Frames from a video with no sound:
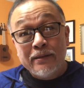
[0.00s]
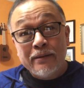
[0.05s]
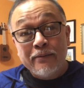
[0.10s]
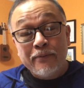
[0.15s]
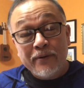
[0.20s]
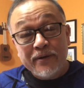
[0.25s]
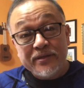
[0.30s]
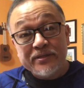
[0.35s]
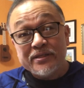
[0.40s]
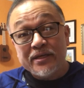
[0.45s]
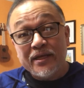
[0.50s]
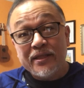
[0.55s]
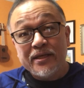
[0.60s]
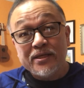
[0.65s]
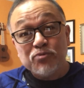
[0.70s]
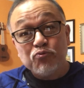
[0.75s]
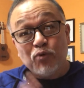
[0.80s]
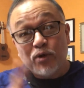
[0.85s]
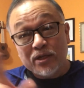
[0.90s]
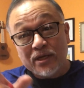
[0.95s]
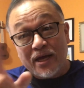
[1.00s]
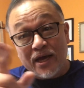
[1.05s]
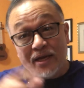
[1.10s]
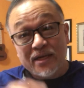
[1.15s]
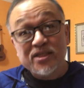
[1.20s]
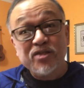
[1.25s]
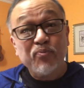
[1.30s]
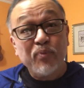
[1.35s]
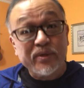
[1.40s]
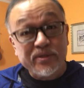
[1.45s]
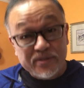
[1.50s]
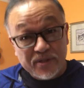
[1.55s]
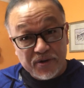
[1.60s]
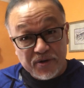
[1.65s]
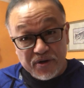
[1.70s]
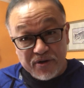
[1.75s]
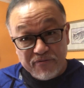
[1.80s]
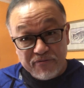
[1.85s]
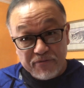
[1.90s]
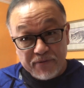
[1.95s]
Well, you say this one kind of splits the
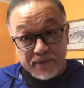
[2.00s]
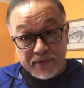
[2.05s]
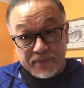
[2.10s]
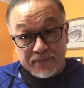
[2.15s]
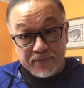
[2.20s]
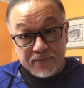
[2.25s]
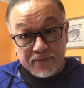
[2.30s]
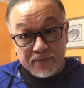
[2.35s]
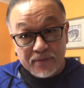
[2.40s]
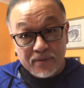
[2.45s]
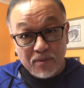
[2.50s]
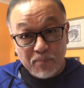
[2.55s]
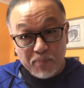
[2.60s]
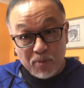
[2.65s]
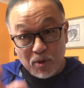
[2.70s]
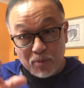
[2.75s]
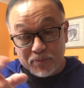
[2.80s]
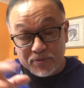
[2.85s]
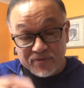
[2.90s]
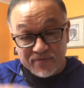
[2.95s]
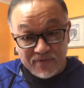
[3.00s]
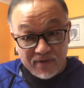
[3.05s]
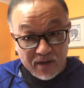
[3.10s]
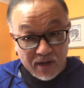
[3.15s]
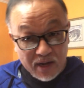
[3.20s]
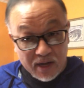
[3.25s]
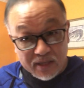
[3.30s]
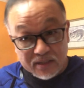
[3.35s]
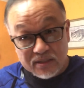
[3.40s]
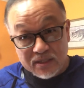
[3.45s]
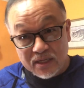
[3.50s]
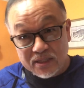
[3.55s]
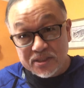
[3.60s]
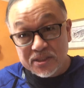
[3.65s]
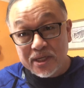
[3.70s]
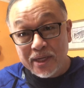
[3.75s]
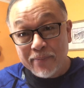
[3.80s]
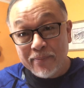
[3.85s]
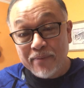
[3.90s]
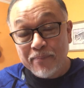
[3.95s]
difference. The purpose of God does
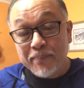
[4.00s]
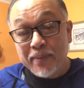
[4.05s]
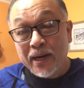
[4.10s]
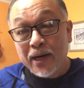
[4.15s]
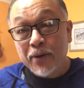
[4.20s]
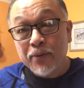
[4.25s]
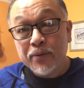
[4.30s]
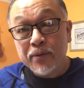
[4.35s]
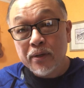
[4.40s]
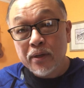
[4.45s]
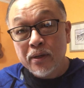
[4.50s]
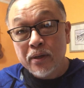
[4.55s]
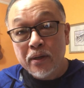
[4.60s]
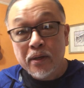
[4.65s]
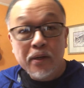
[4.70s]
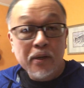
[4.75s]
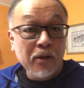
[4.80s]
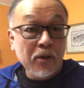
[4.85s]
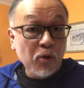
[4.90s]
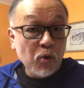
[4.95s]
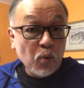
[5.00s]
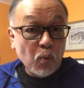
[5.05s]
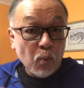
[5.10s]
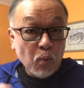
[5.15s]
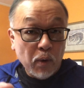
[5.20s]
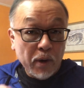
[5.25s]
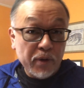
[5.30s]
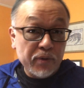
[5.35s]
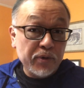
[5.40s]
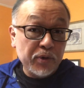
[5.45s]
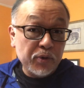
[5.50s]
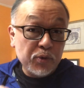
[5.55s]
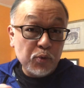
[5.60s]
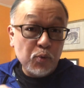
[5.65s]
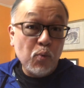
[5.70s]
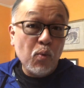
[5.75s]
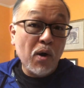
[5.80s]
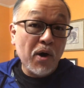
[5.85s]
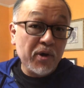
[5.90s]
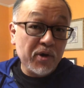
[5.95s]
come about. Whether you
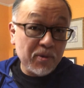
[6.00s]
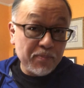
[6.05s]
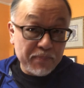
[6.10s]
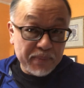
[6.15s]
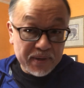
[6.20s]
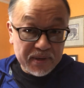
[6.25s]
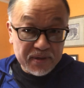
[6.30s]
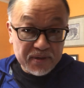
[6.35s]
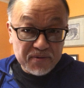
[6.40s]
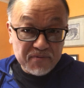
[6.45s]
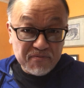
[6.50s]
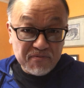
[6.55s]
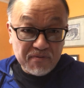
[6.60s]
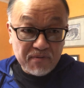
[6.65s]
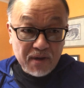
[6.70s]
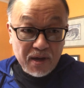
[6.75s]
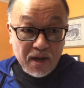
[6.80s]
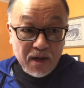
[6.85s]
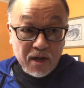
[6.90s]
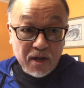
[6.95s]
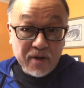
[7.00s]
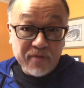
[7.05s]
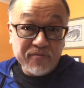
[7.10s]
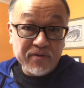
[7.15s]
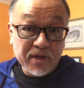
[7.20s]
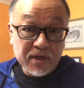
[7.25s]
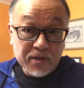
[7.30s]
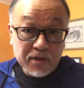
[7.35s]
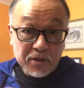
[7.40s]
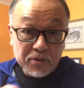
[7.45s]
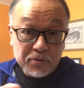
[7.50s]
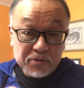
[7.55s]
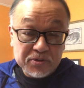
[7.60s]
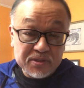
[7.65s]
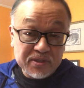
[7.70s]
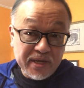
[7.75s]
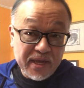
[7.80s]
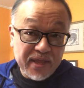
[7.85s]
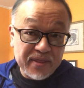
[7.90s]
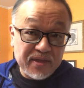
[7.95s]
want to be involved and
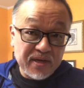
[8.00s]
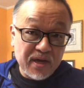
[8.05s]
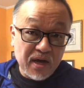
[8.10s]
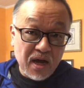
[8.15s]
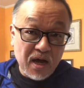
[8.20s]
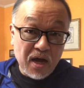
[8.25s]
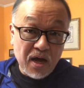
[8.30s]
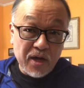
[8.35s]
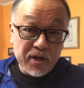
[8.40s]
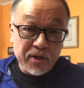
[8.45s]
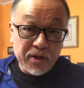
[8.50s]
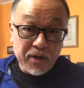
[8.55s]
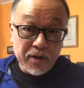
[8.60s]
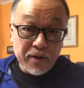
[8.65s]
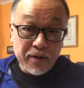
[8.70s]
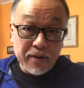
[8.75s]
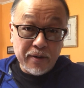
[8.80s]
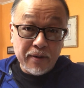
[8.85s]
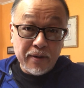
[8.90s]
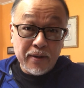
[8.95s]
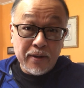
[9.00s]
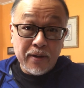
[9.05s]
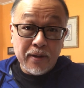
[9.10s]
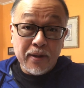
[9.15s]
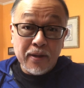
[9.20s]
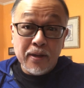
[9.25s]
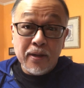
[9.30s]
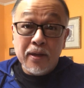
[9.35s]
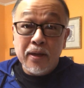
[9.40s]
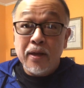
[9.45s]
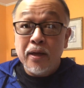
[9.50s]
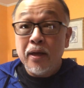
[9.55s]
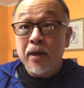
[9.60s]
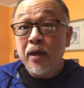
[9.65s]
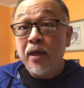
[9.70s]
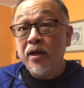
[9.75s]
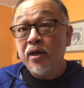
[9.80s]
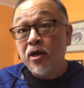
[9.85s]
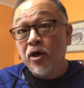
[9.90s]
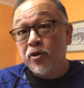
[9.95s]
understand the honor
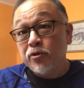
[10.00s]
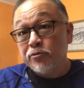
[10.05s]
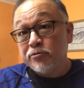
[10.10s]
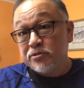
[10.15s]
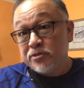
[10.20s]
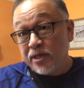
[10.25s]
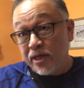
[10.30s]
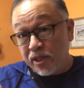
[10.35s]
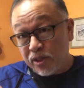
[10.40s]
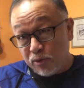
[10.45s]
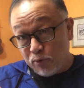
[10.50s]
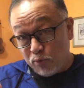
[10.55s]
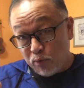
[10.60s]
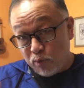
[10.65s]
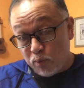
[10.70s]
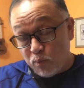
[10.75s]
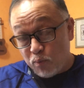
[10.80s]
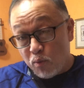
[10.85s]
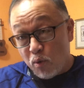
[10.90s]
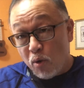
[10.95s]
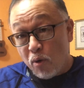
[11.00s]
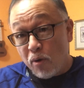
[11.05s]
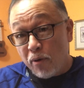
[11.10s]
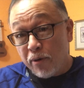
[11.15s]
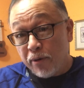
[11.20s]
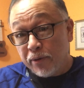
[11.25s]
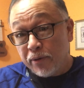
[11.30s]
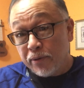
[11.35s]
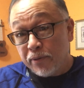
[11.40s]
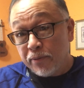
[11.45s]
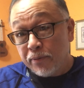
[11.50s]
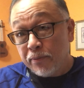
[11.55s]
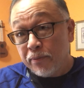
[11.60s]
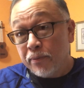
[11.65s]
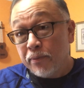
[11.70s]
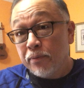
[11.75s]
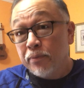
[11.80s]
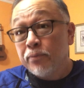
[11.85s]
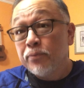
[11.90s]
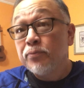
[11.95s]
and understand the reward
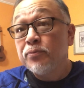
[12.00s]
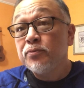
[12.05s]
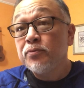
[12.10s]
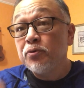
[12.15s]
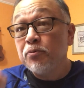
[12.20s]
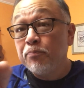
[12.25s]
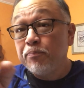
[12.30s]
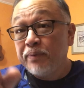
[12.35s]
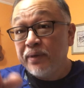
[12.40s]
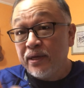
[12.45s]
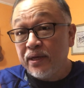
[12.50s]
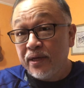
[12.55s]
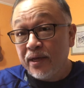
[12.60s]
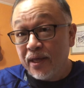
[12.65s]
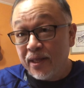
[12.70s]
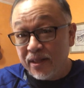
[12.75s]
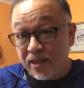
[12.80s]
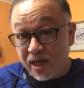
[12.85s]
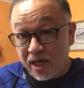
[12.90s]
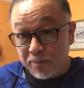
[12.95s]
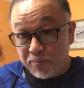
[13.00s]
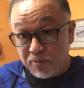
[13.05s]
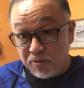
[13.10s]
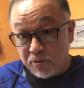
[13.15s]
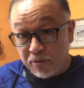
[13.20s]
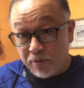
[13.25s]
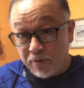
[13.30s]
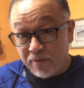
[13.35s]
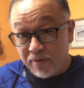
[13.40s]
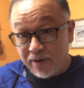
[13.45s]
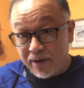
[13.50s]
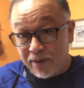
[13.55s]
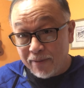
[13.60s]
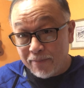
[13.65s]
to be in that program,